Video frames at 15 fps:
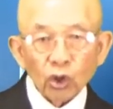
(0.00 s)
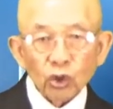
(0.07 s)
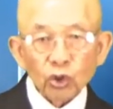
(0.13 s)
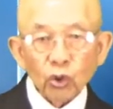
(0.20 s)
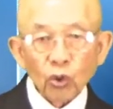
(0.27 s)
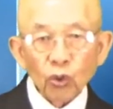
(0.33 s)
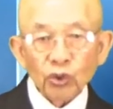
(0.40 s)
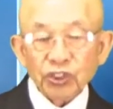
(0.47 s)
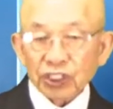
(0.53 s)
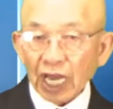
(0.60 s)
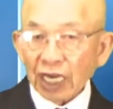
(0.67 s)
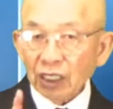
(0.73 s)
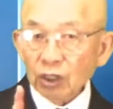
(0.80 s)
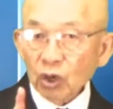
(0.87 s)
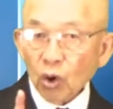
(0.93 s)
to
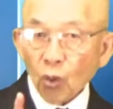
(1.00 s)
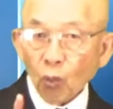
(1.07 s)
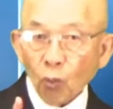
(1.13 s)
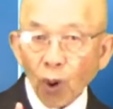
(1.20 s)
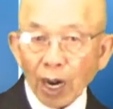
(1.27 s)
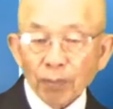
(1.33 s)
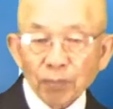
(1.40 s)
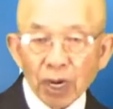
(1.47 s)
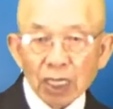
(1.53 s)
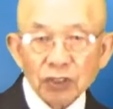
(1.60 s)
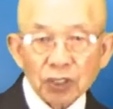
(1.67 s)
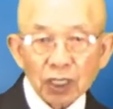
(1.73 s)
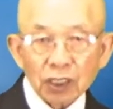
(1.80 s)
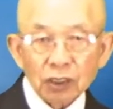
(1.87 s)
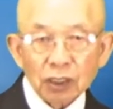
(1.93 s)
send one
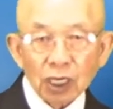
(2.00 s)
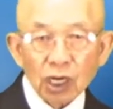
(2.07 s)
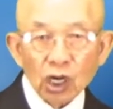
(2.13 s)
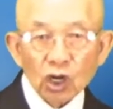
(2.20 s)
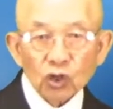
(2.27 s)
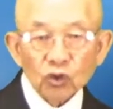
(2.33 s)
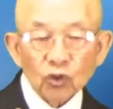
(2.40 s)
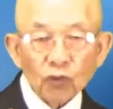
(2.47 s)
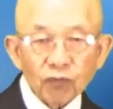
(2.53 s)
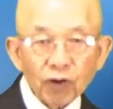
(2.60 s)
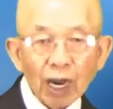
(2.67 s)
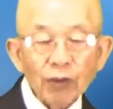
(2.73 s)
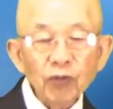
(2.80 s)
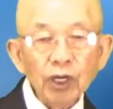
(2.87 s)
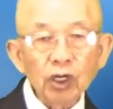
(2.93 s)
person to
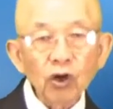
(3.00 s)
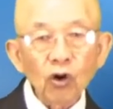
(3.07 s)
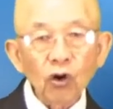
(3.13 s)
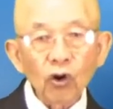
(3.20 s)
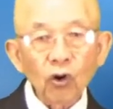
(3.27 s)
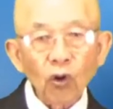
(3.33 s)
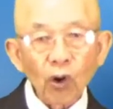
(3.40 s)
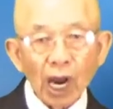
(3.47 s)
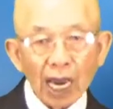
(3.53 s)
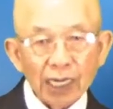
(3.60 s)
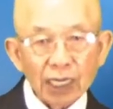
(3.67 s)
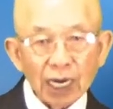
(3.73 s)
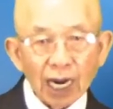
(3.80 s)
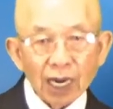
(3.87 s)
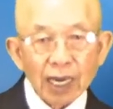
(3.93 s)
fight with
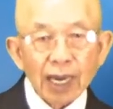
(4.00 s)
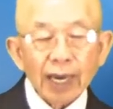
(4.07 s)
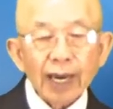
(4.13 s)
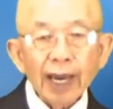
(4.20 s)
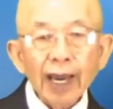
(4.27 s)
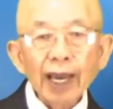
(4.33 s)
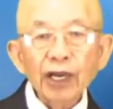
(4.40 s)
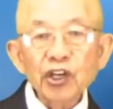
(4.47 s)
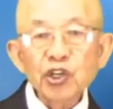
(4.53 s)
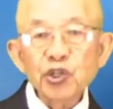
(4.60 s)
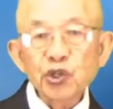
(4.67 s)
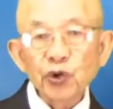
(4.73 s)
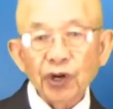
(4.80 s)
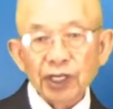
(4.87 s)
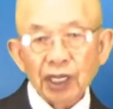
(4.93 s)
Goliath. And
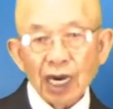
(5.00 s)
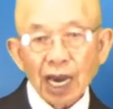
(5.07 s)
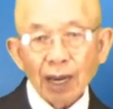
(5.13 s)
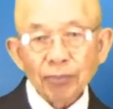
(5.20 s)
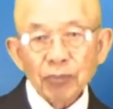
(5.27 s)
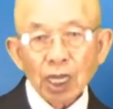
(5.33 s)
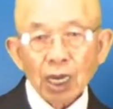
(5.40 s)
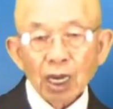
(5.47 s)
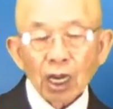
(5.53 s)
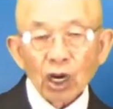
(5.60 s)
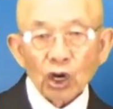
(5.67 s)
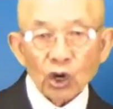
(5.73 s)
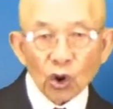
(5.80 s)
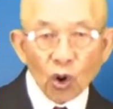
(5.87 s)
sure enough, no